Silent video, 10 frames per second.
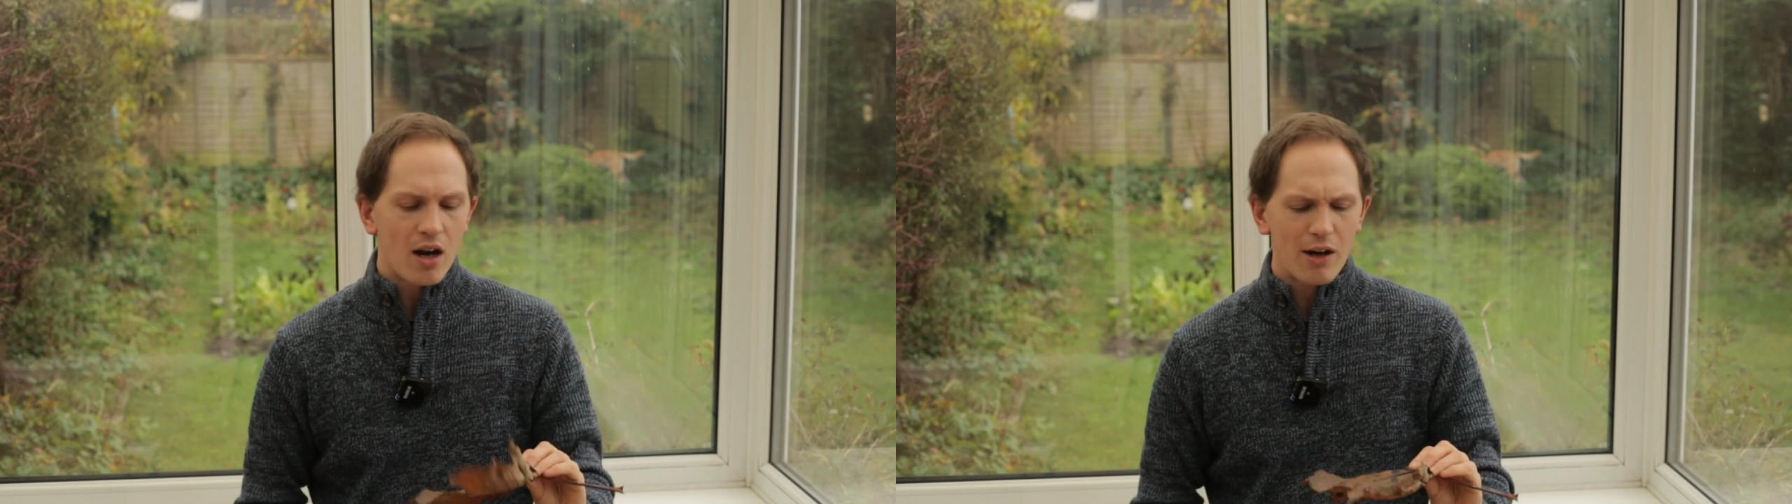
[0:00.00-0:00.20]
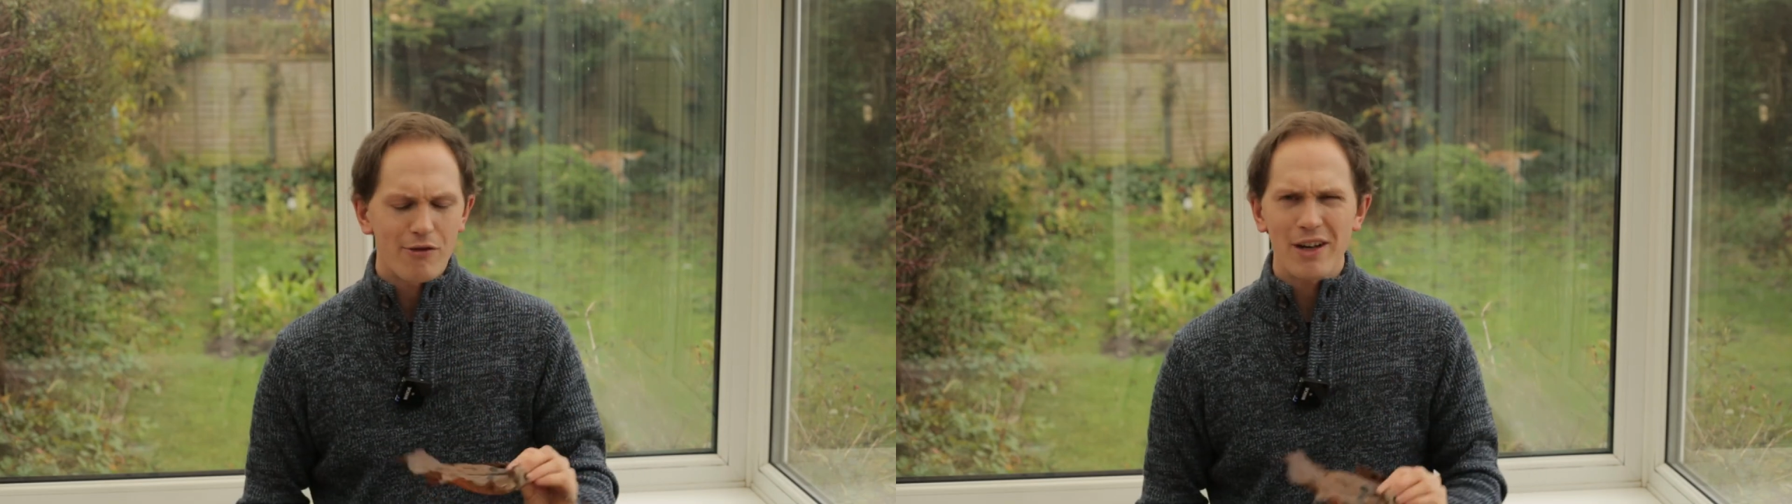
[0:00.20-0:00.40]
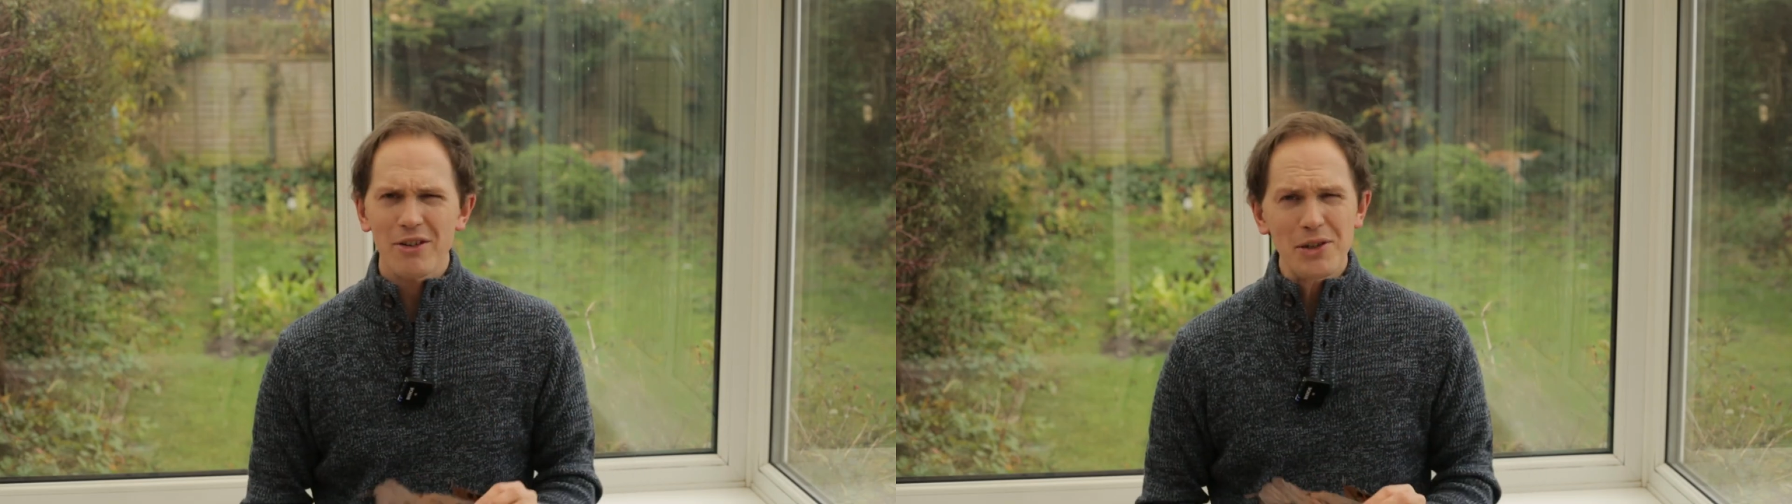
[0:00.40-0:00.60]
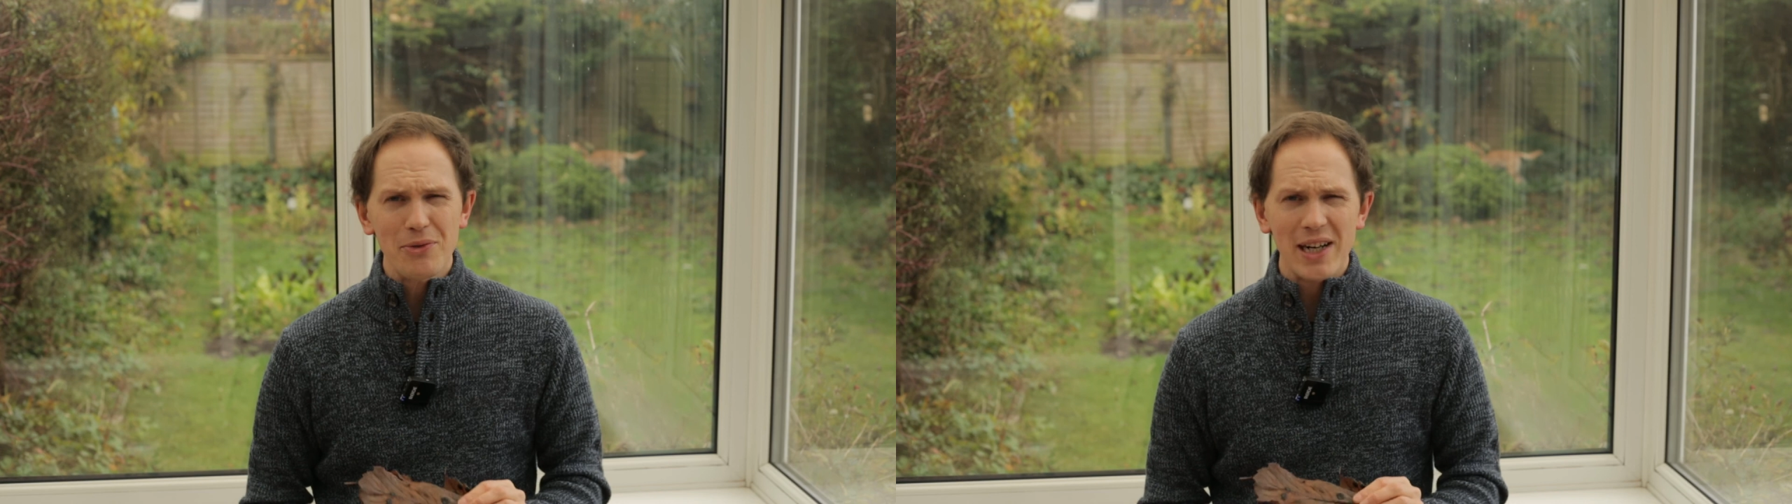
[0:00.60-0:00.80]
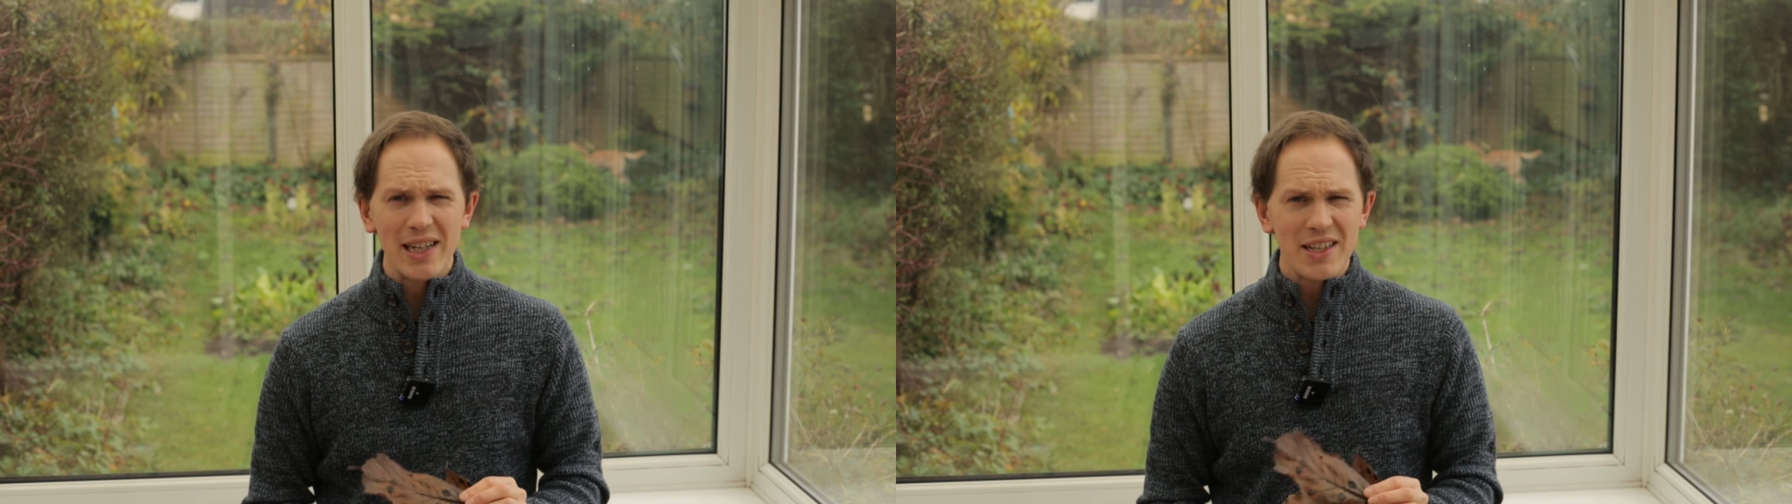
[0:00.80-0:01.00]
I very
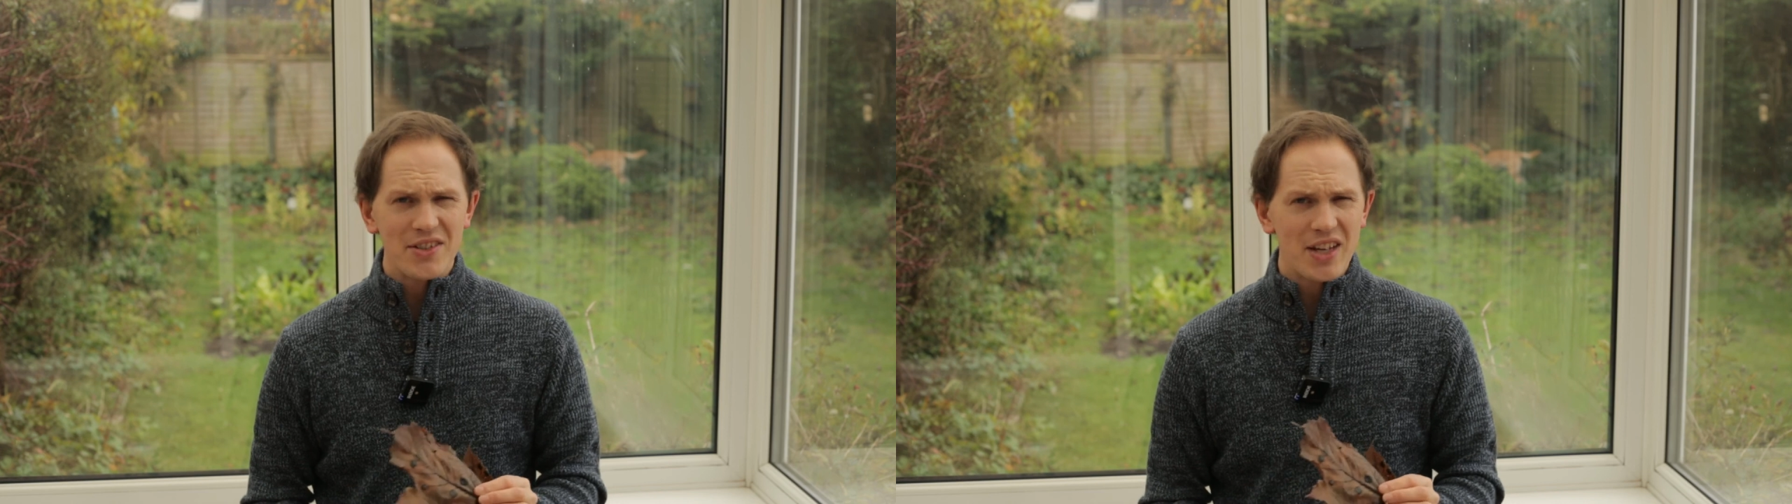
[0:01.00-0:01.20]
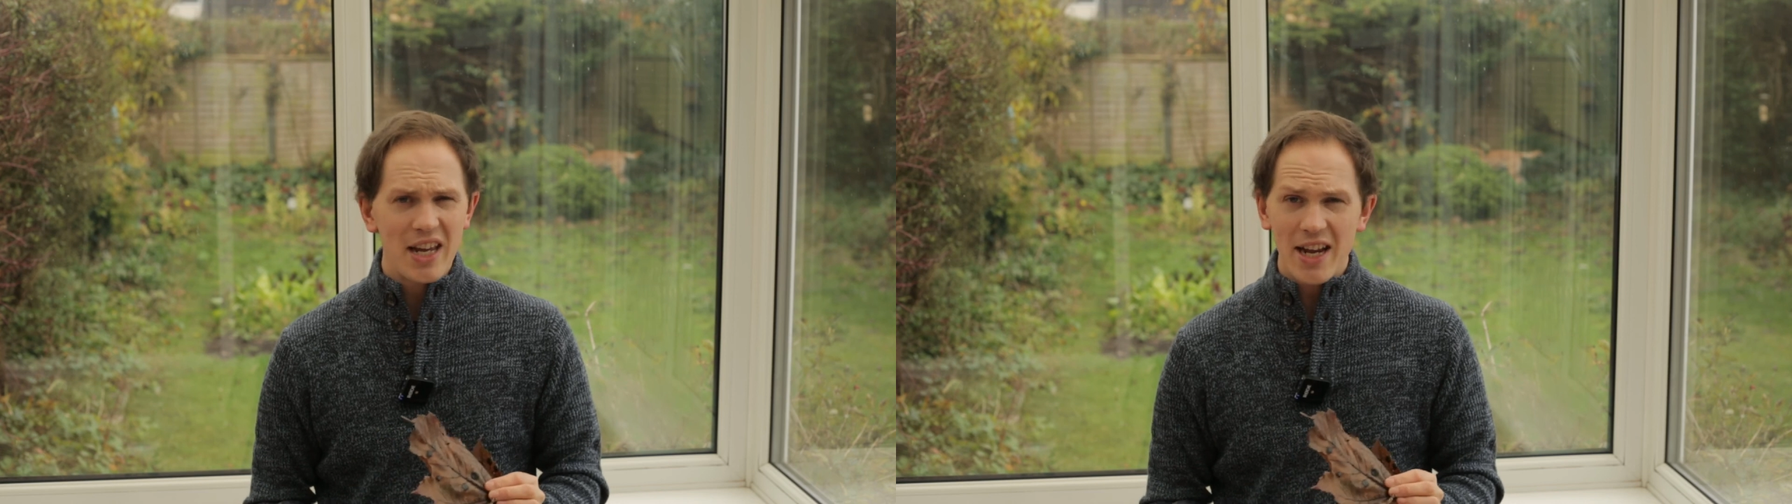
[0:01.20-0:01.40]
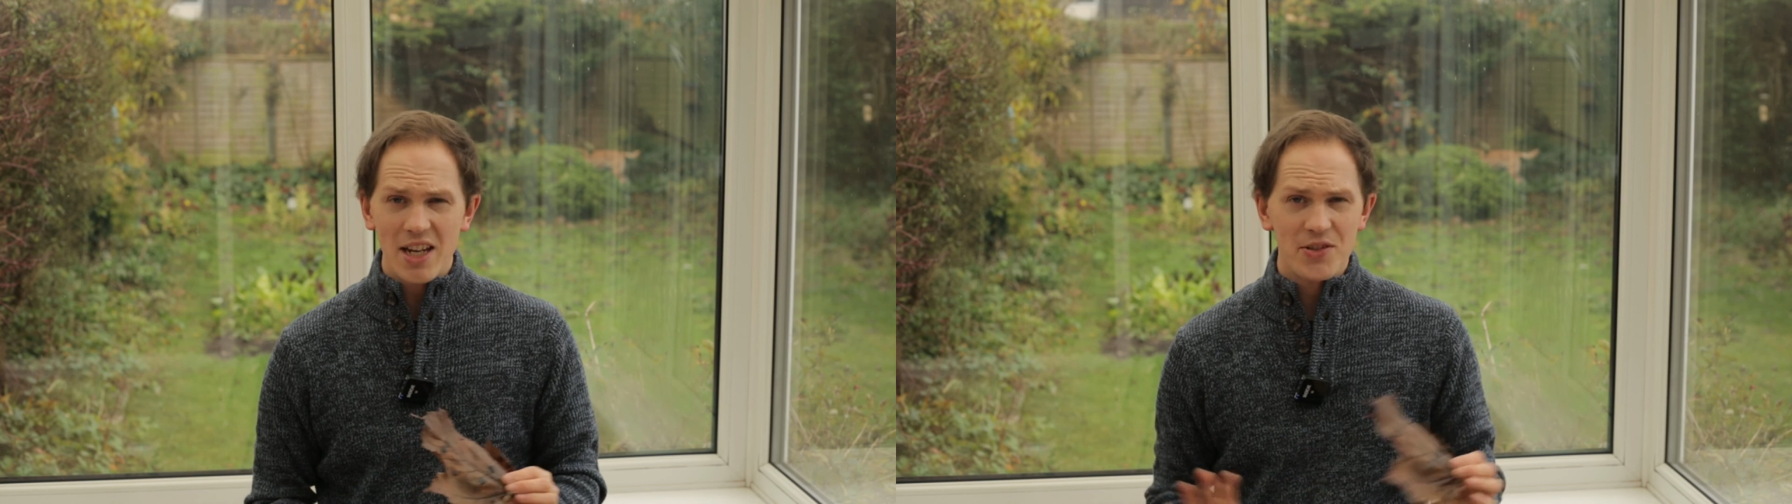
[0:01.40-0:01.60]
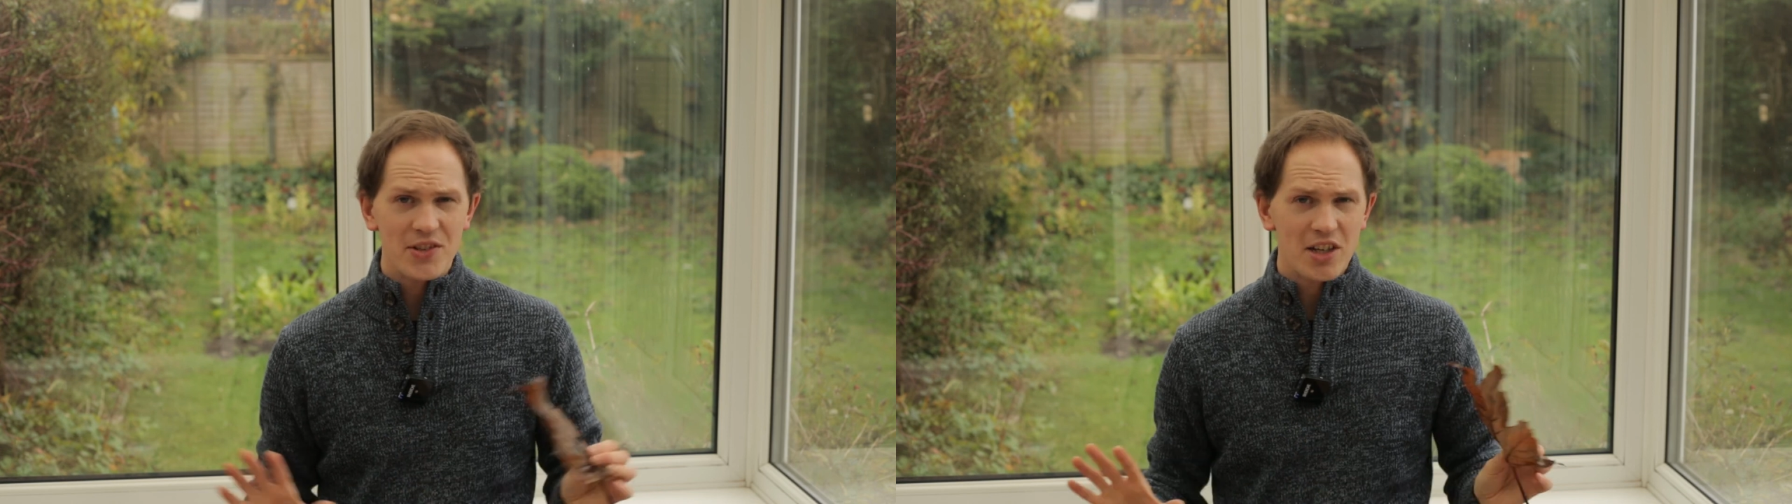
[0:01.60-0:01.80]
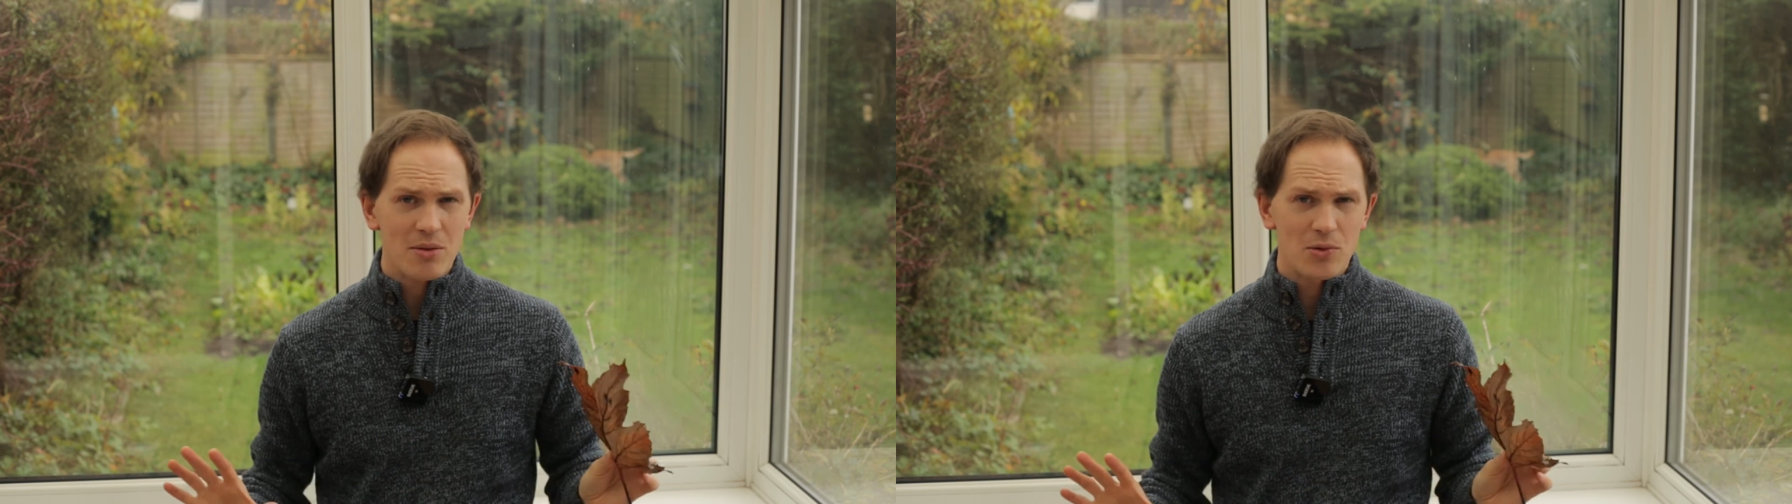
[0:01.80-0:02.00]
rarely see any
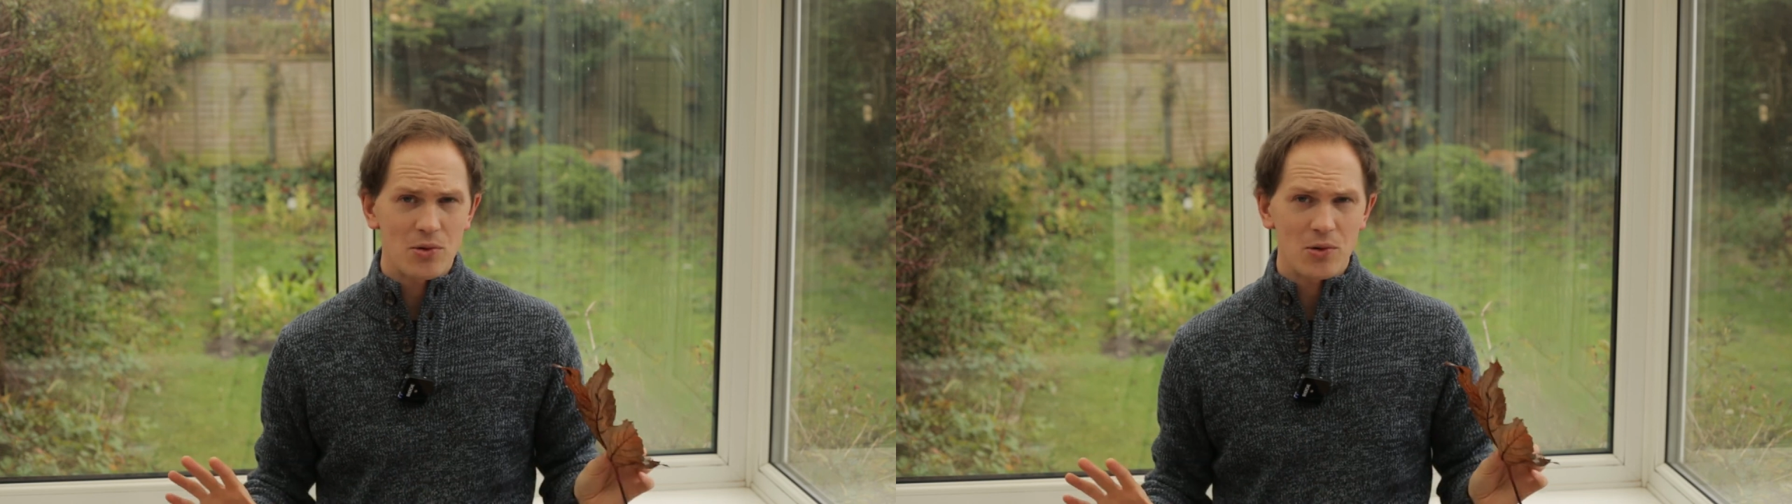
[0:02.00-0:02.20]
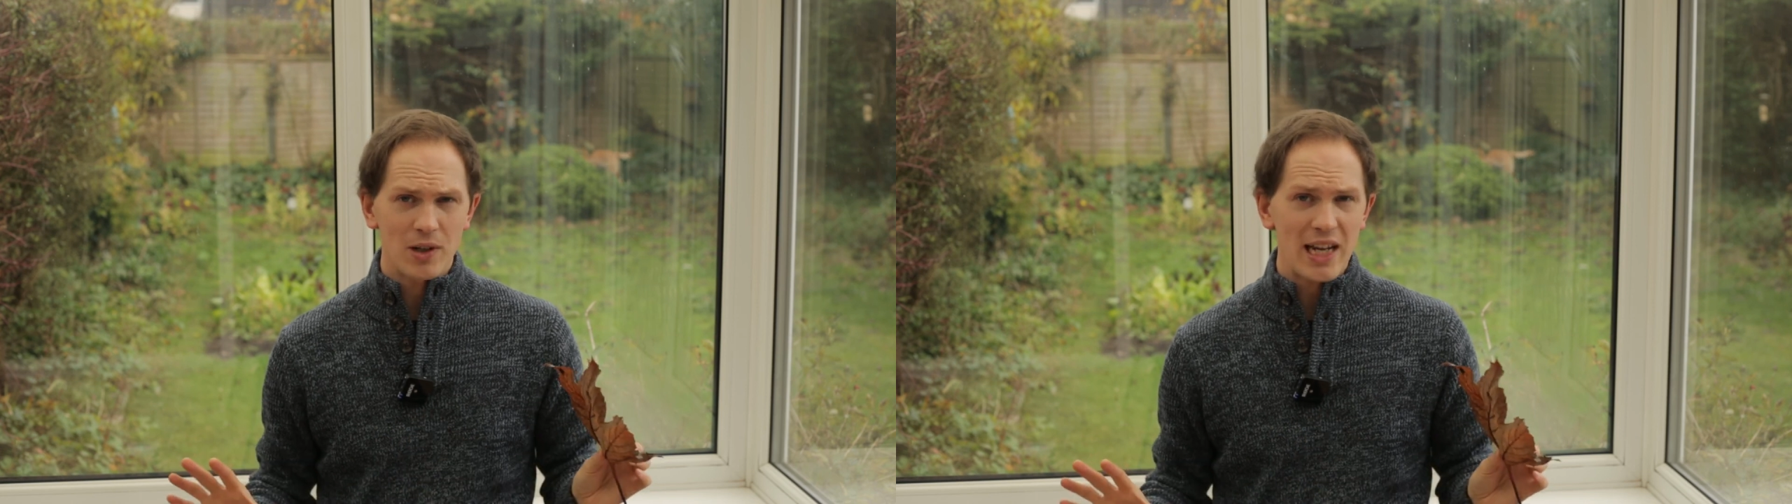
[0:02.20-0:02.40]
sycamore